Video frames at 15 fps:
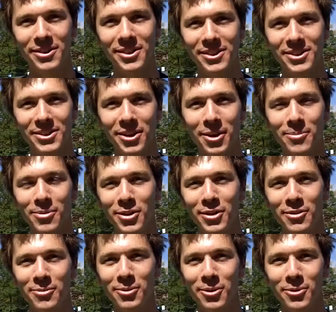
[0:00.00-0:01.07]
these
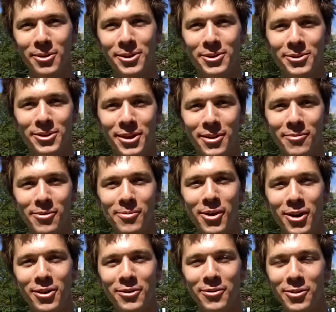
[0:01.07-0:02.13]
unbelievable creatures that come from
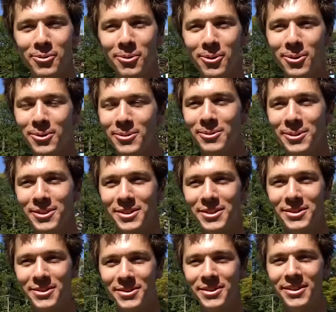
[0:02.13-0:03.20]
all over the world.
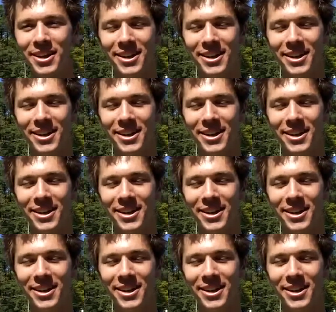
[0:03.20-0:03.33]
Was,